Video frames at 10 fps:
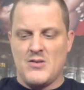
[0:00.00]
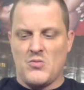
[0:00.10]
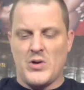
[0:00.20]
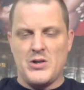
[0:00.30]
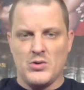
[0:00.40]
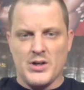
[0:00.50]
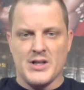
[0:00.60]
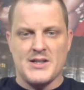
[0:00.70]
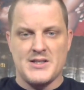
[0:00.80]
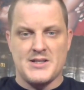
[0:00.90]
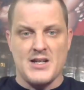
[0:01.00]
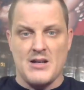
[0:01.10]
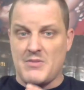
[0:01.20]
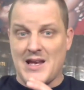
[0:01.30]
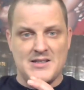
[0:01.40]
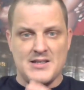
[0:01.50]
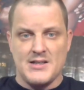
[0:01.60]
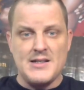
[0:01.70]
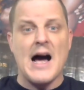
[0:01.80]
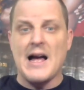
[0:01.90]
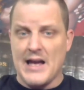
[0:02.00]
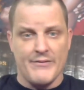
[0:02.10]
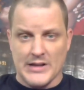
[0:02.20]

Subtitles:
when you look at this team, they did not have